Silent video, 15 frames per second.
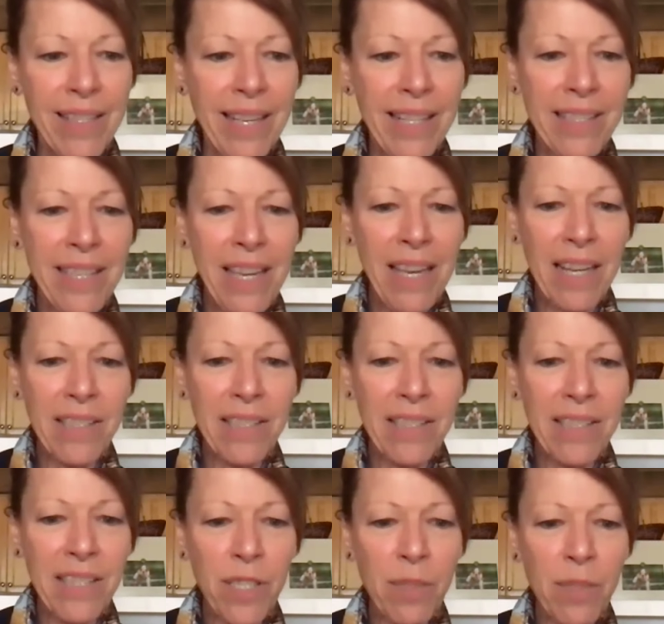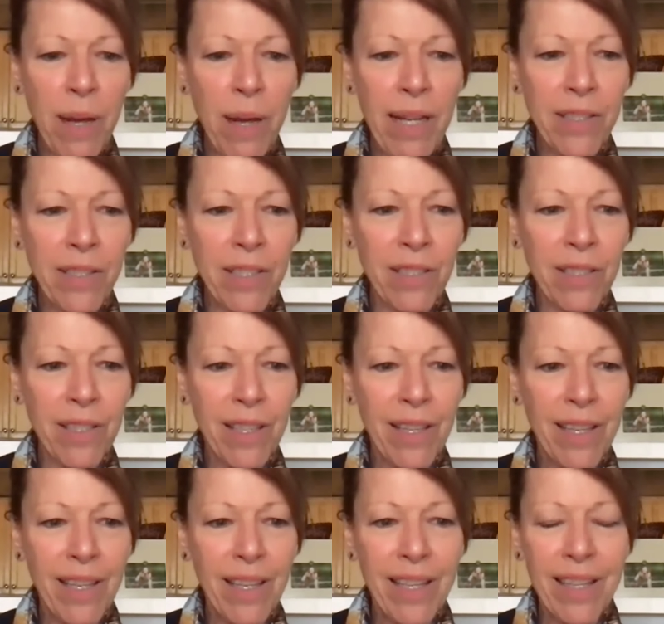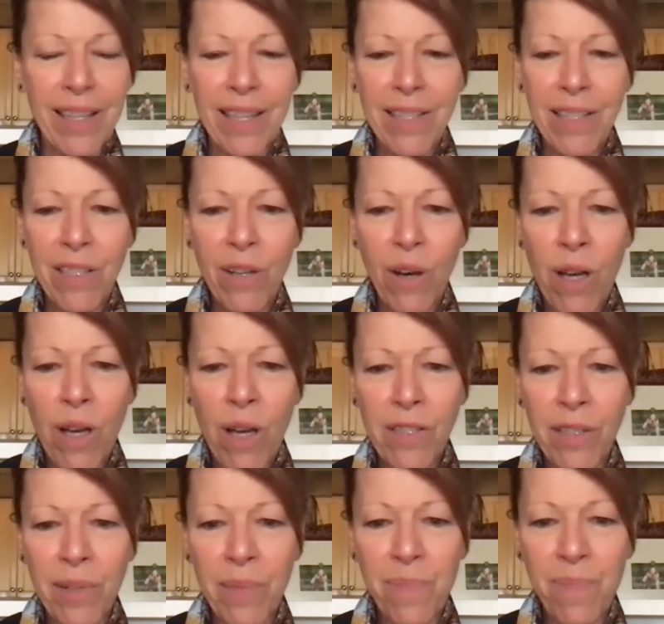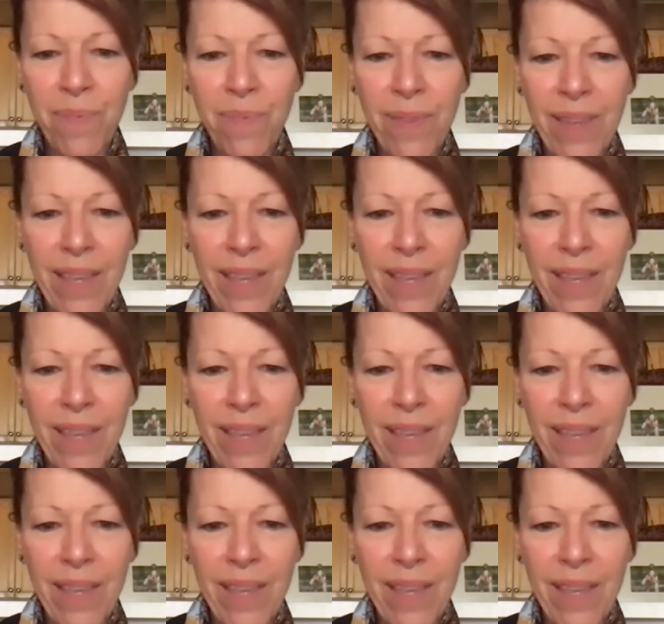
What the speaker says: As I see your responses. This is awesome.